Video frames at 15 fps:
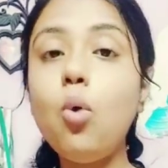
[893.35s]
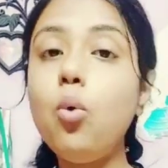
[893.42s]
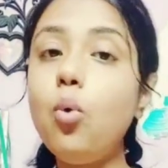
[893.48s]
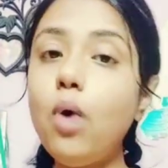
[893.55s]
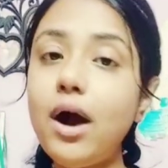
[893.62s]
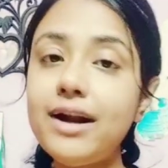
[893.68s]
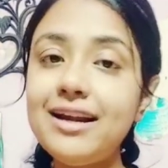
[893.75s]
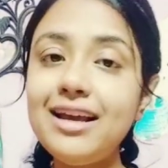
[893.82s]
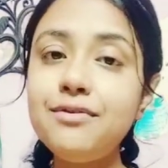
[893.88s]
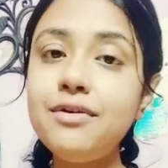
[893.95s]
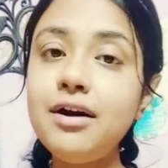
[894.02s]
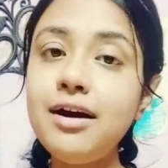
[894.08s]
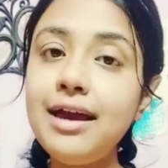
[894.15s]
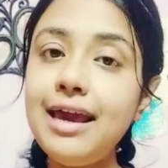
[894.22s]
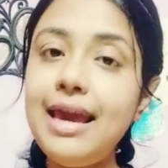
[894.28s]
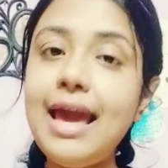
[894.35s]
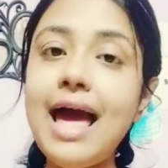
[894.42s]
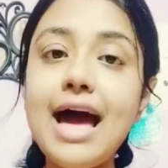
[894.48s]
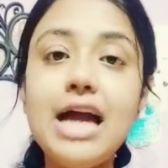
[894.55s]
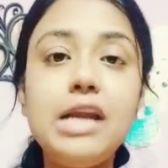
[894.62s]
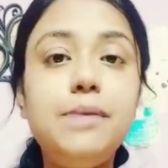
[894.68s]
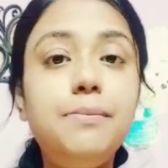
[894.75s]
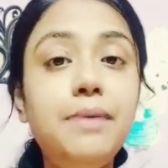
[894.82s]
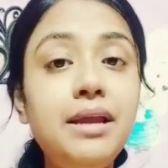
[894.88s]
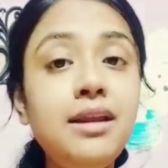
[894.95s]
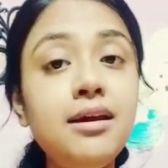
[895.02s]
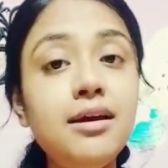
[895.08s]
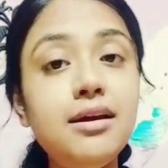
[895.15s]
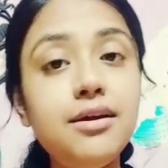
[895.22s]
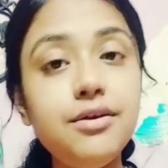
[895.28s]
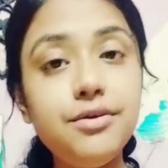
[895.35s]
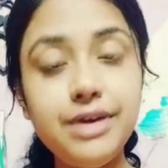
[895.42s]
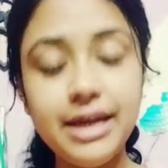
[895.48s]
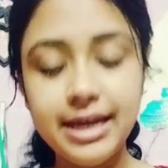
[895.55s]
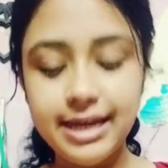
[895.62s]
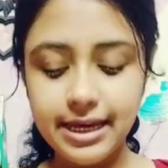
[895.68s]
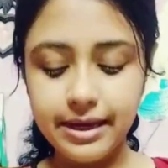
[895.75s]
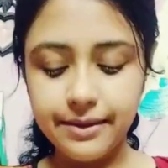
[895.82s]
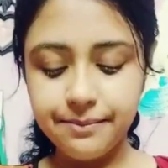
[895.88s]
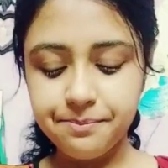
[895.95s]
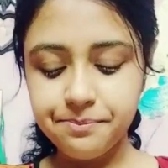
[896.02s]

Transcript: whatever he had been reading.